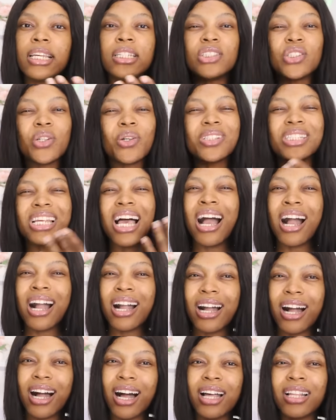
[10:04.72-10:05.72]
Angel's
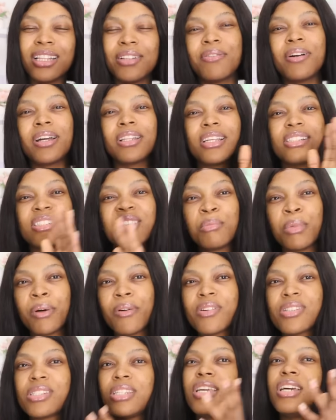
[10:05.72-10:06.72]
anger, the fact that Soma
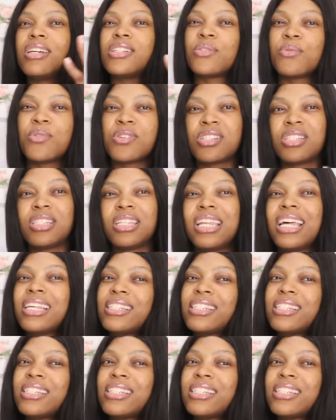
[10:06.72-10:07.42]
was there and she wasn't there.